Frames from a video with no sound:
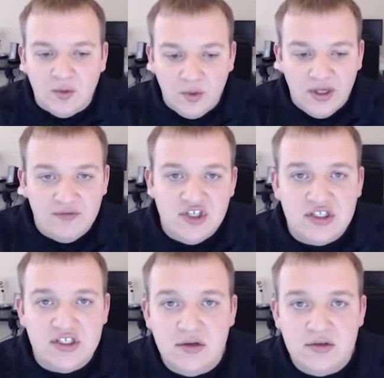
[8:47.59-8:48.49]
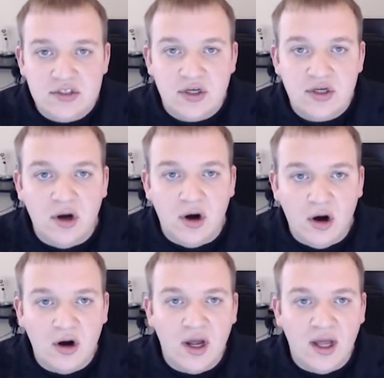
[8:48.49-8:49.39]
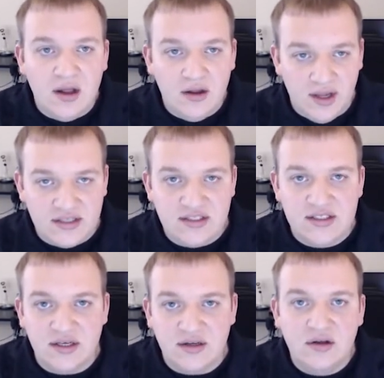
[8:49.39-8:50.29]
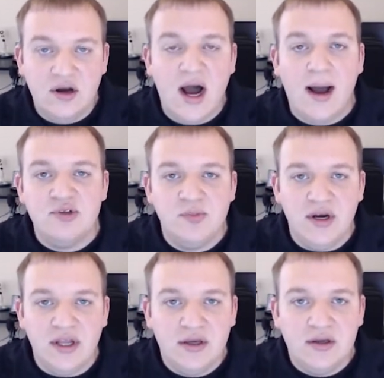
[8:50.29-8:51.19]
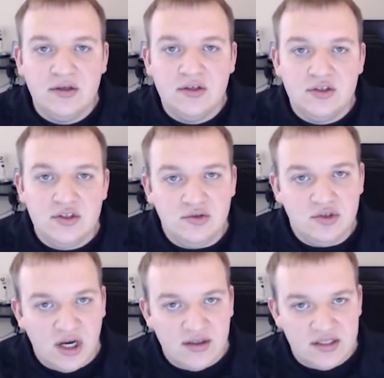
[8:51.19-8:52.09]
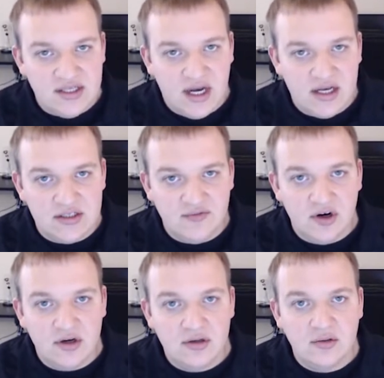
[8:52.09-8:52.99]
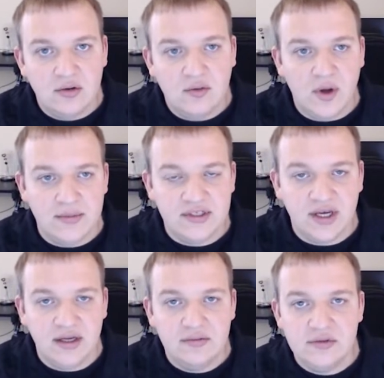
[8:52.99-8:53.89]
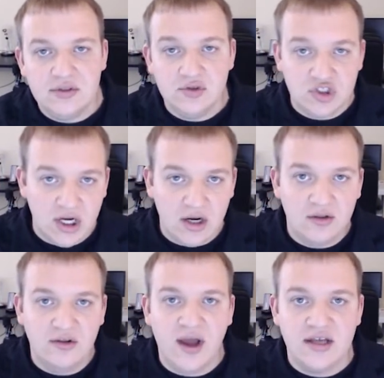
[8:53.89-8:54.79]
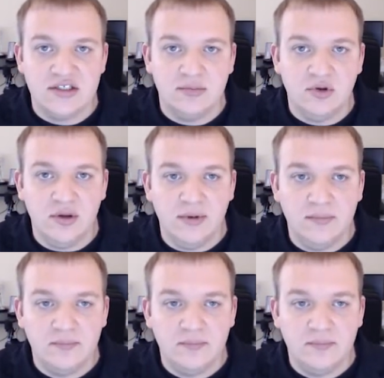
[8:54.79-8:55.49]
We have just used our Alexa skill, Ops Buddy, to check the status of our website, to check on the last deployment